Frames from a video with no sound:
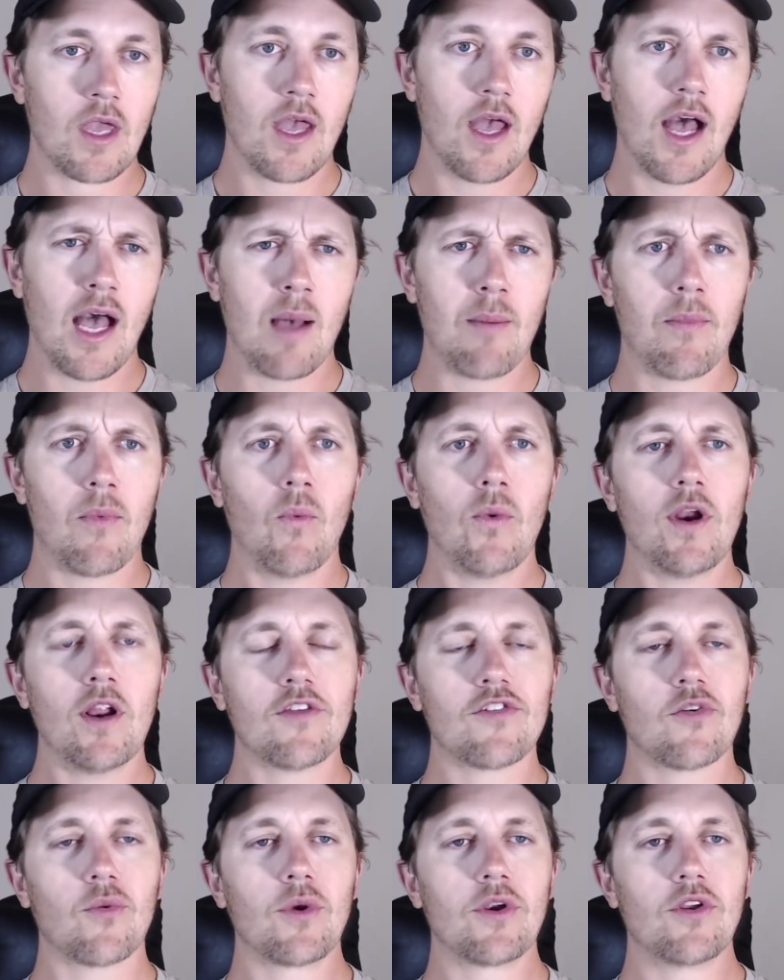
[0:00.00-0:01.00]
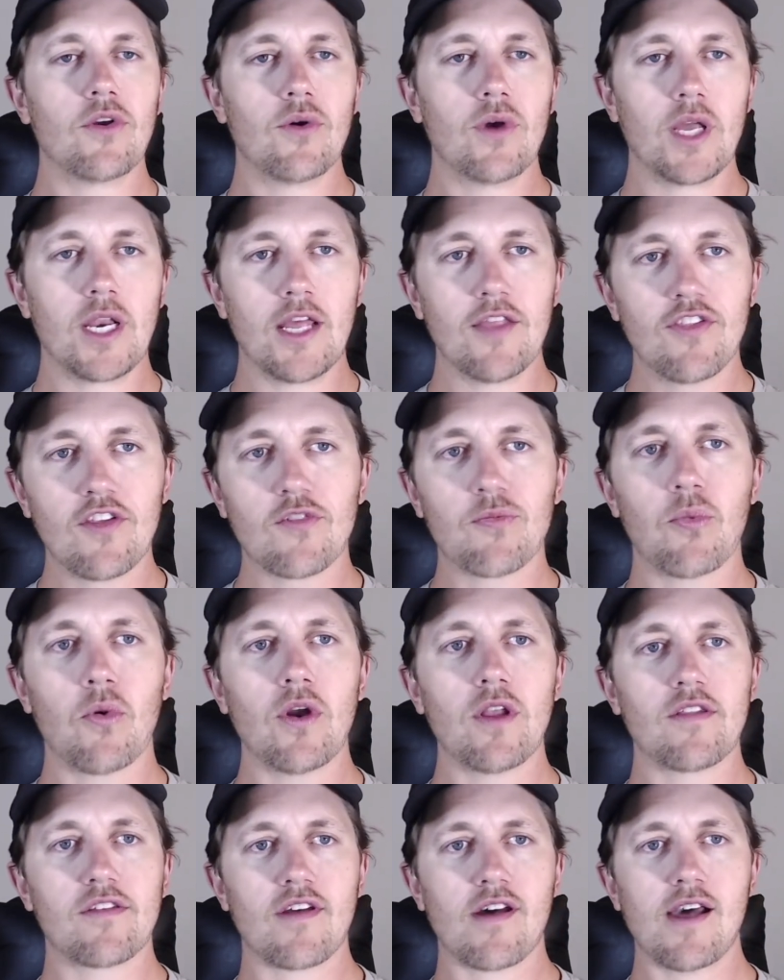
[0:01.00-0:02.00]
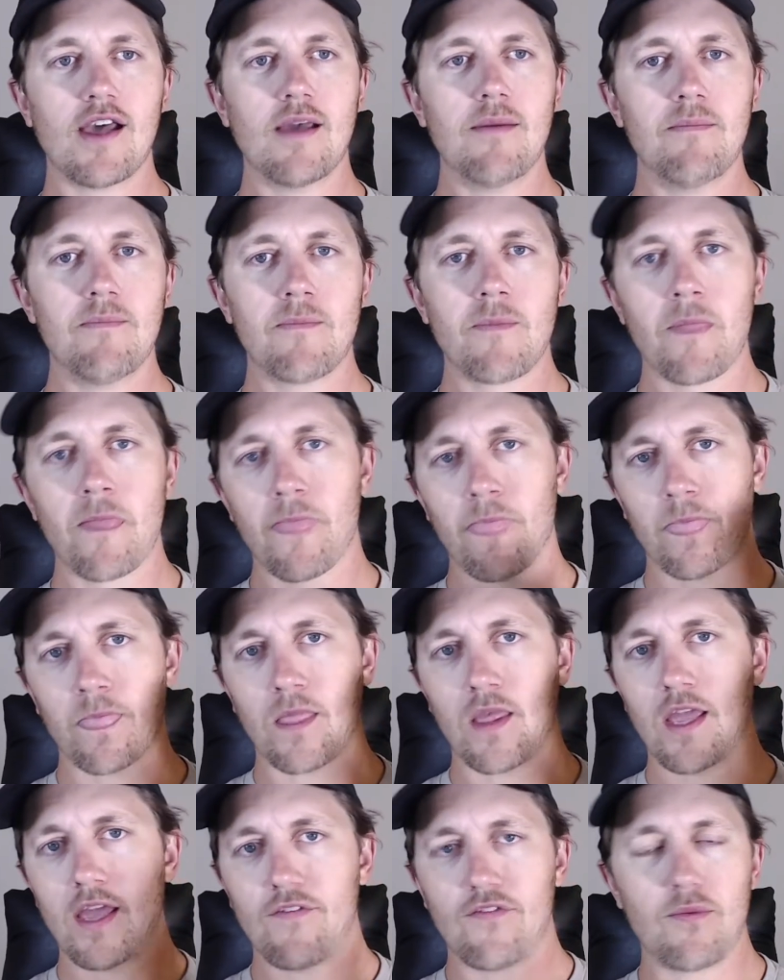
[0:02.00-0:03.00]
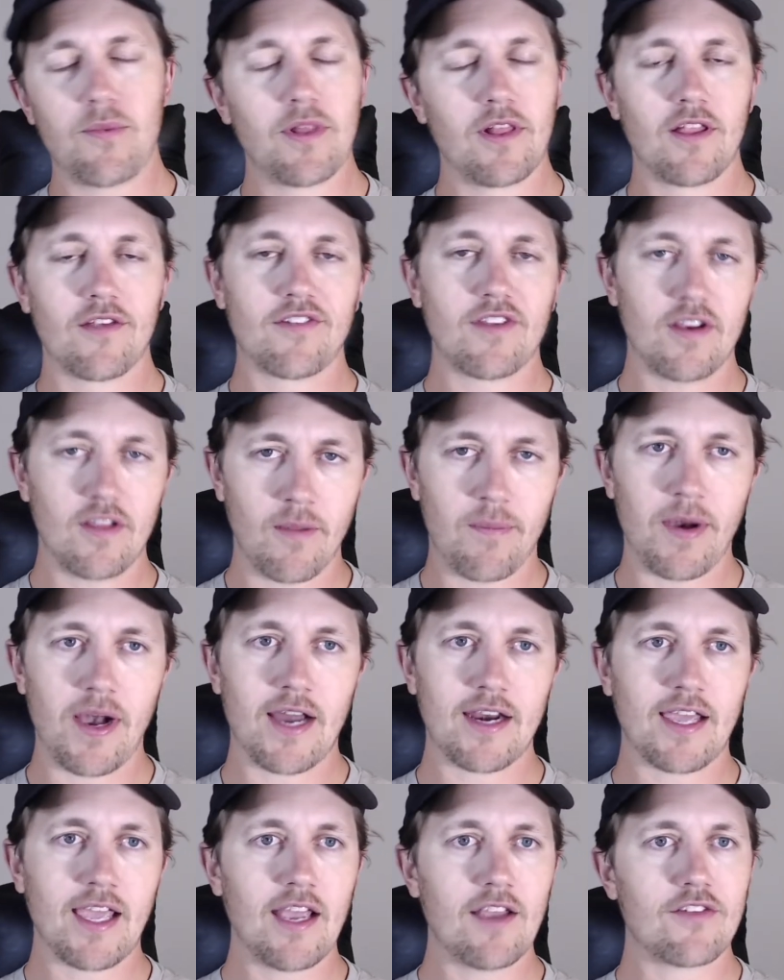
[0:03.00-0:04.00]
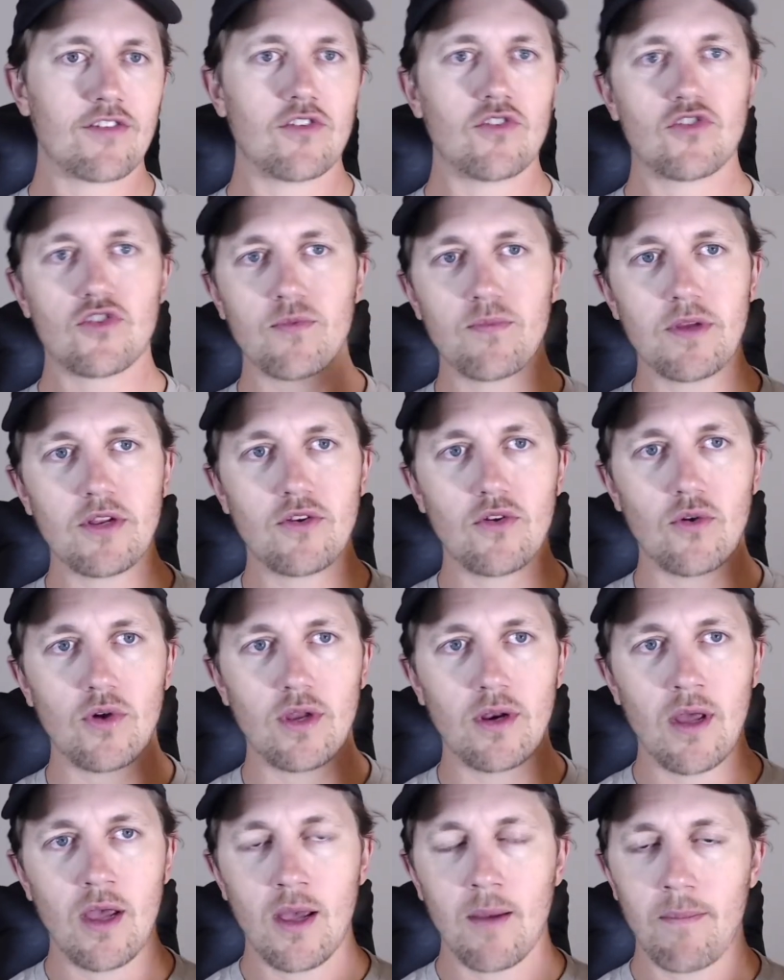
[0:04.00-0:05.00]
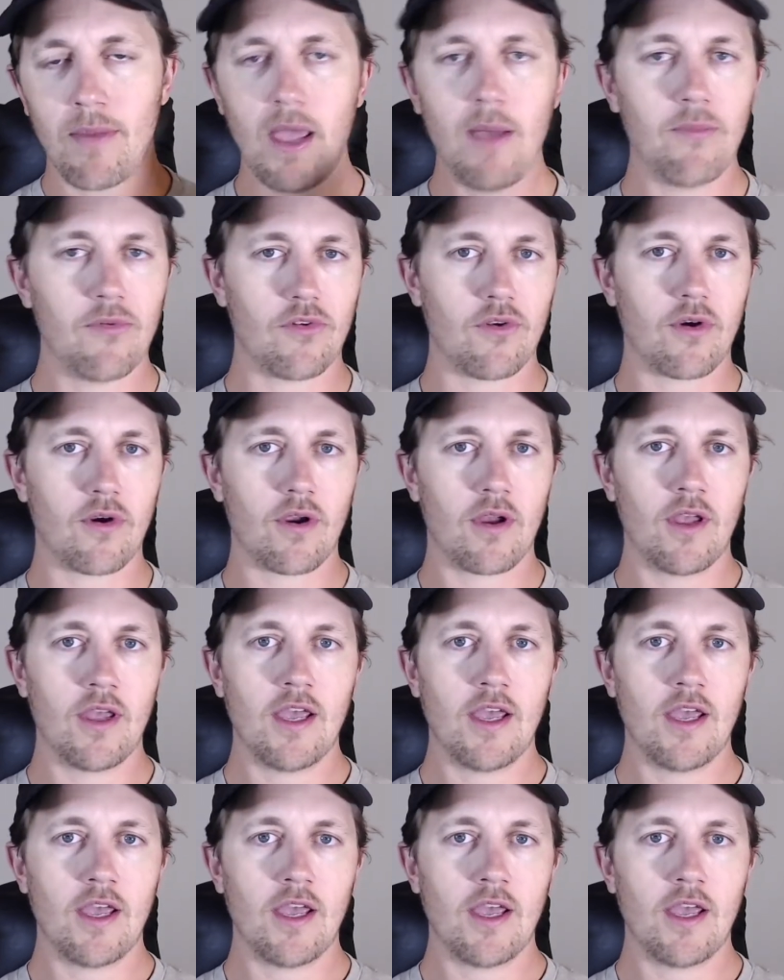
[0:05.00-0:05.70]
What else are we doing? At this point in time, if you've been listening to the podcast, you should be doing Pimsleur.